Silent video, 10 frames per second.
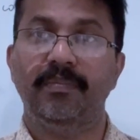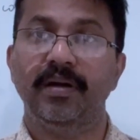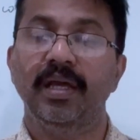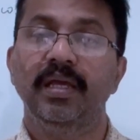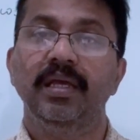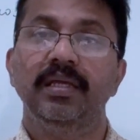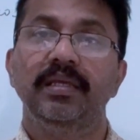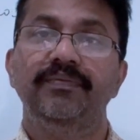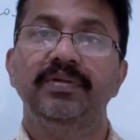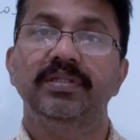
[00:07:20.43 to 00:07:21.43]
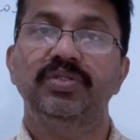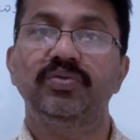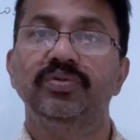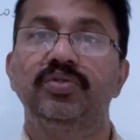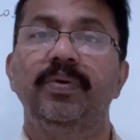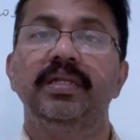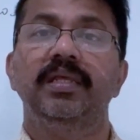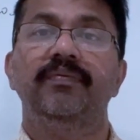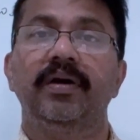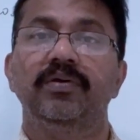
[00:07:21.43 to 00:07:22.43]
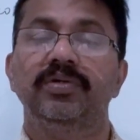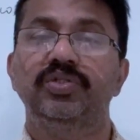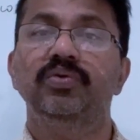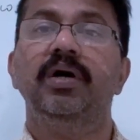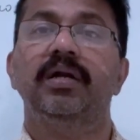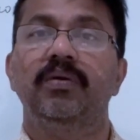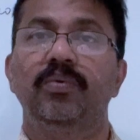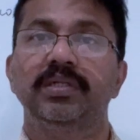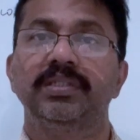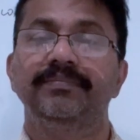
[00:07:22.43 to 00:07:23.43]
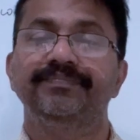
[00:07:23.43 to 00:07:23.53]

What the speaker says: But if it is 225 or 200 words,